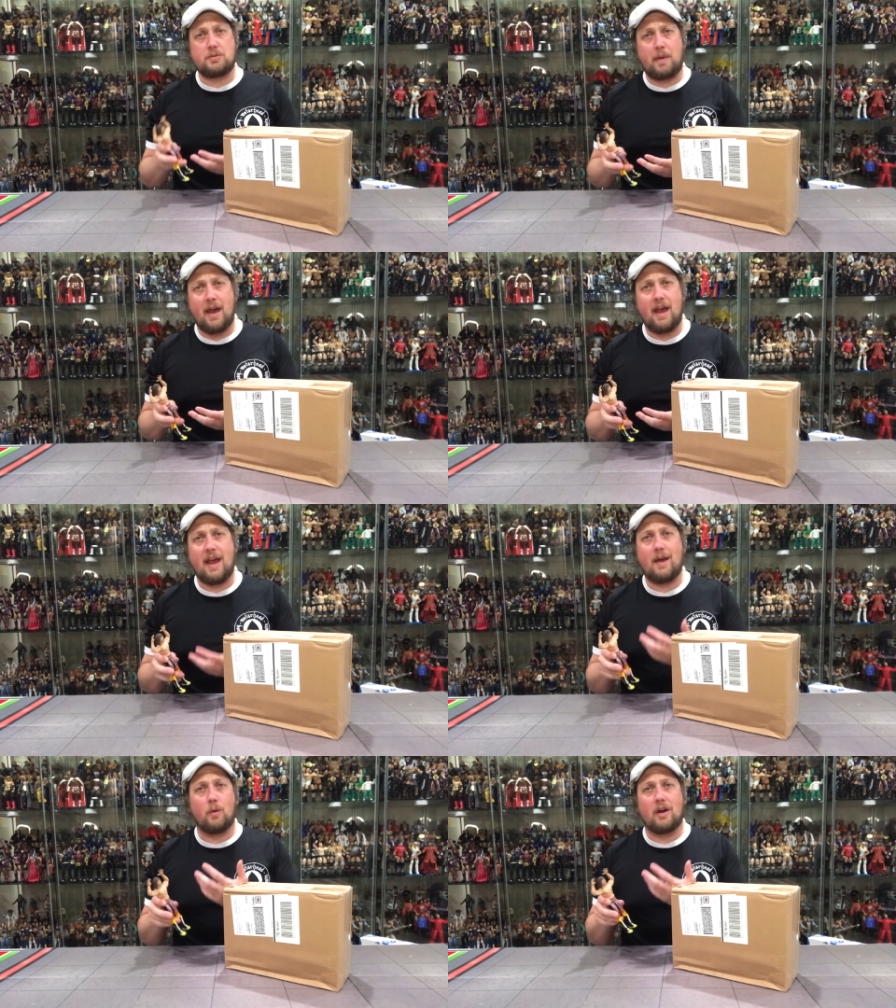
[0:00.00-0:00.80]
you
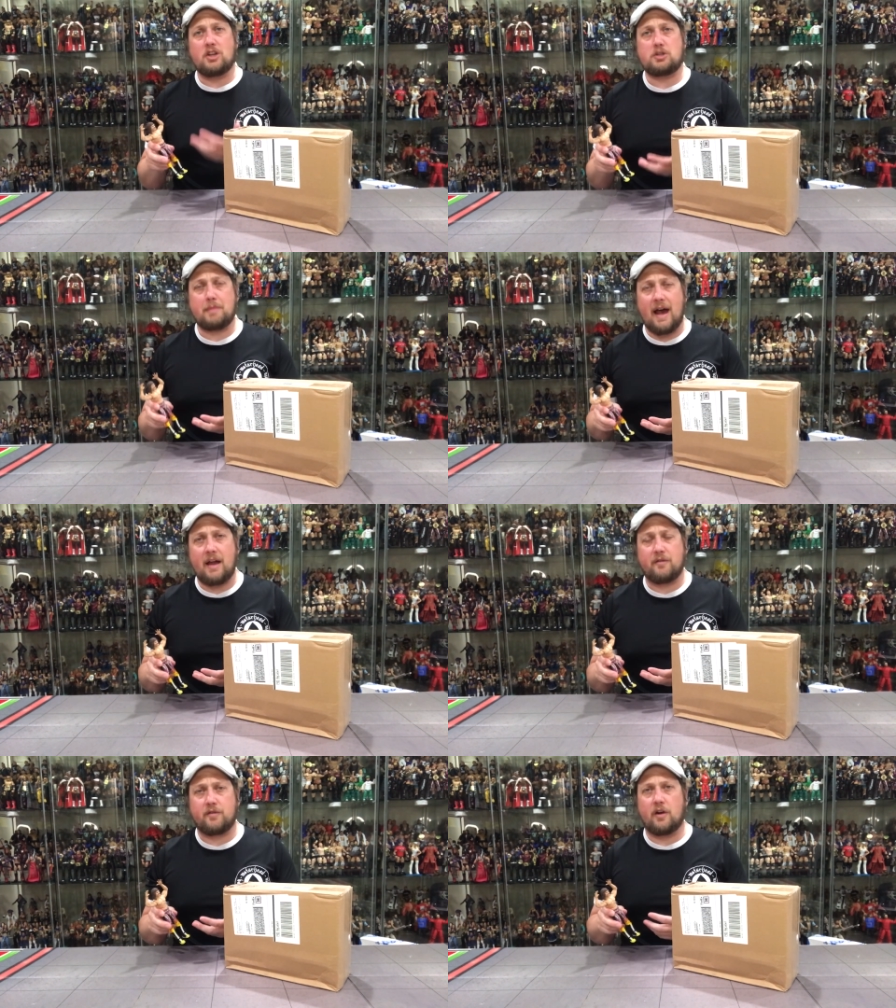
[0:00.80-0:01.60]
pay? Where did you buy
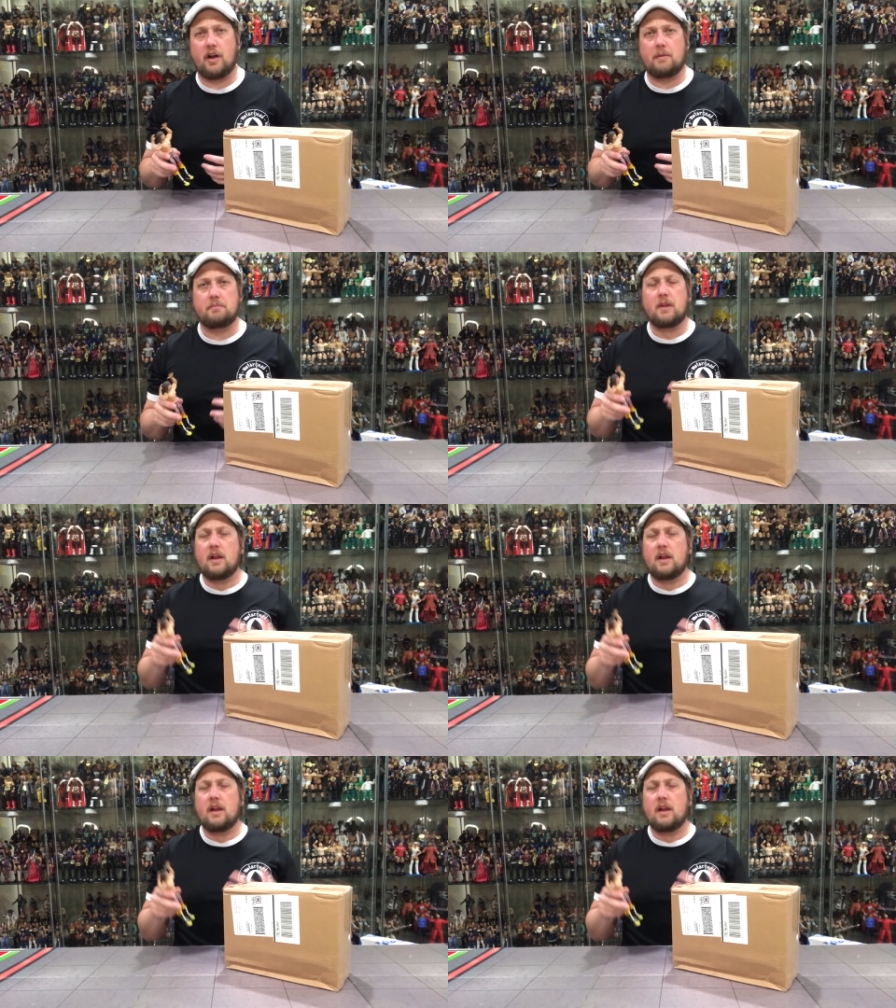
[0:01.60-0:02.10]
it from?